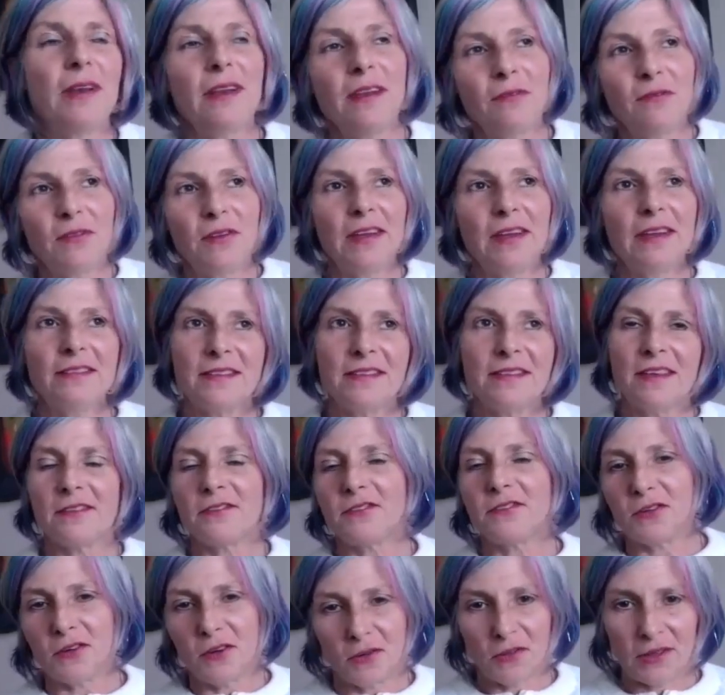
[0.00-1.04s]
And if it is
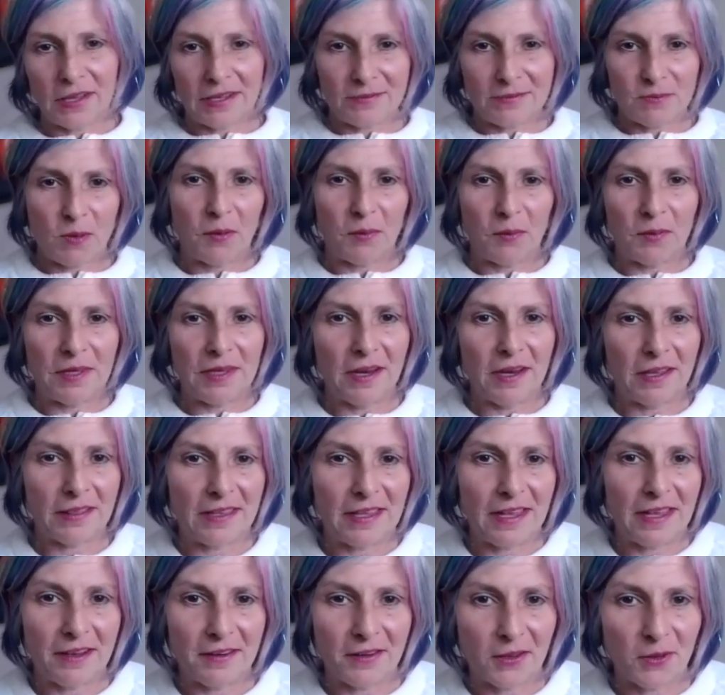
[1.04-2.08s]
yes or no, that's probably not
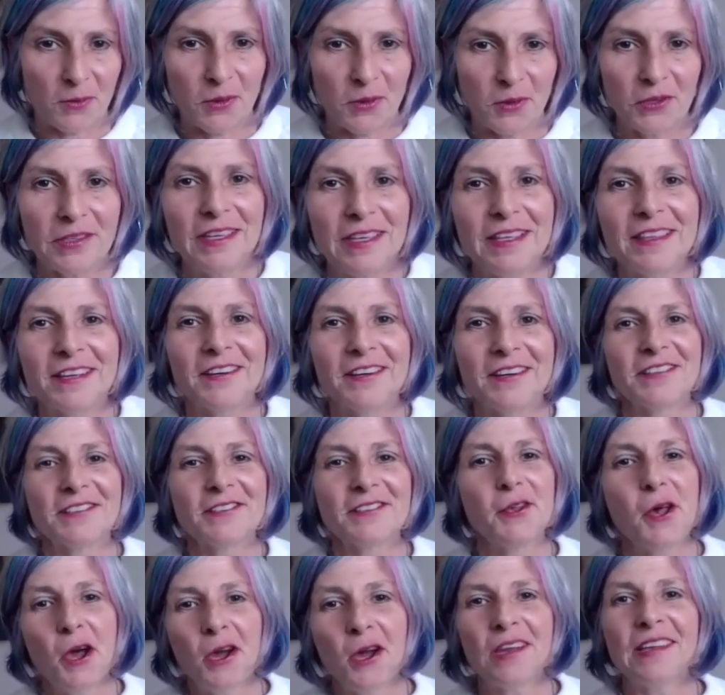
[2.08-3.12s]
the end of the world either,
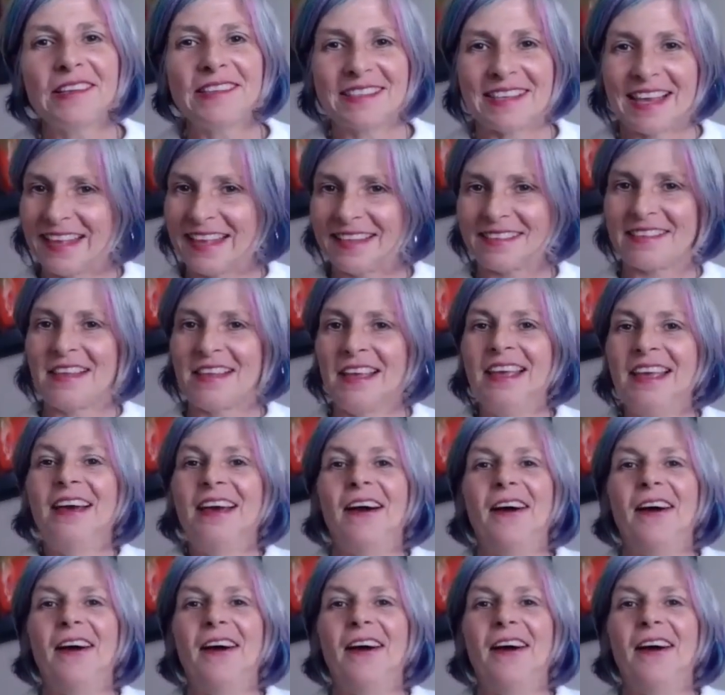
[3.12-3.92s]
as long as it's